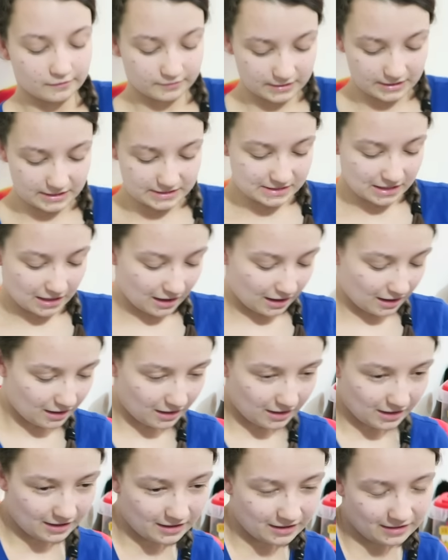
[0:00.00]
These
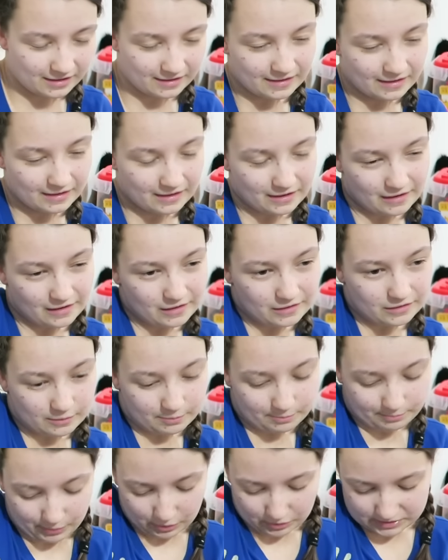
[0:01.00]
are the
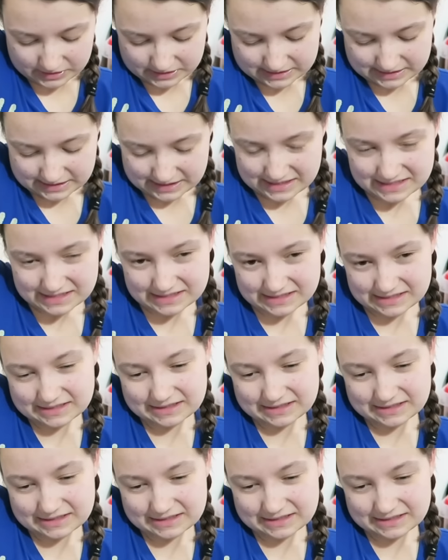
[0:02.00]
boxes.